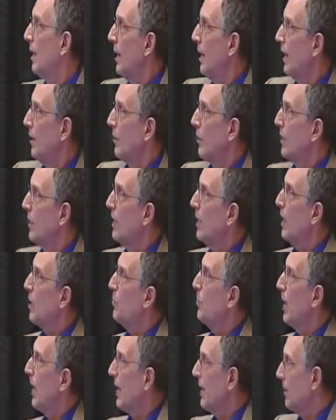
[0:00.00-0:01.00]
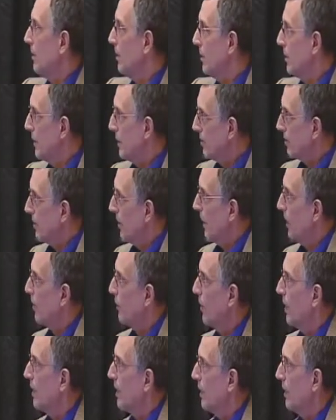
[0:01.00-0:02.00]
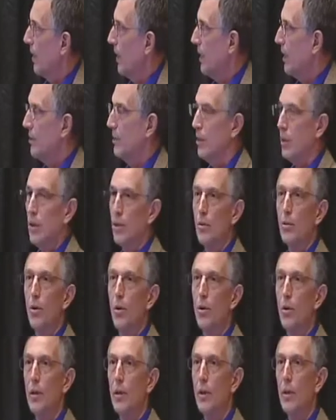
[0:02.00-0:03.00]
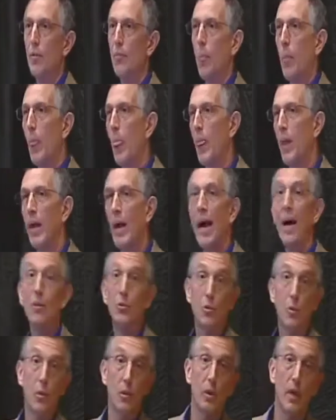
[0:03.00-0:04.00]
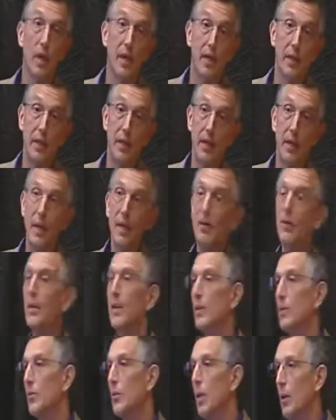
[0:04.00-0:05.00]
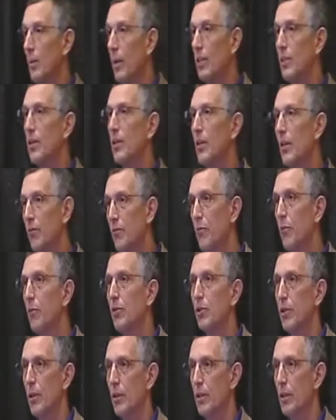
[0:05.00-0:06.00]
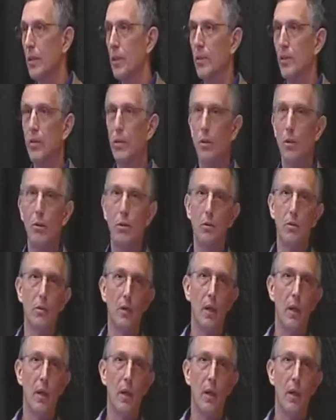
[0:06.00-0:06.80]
And the relay panel is now relegated to controlling outdoor lighting, anything that's, you know, basically full circuit control,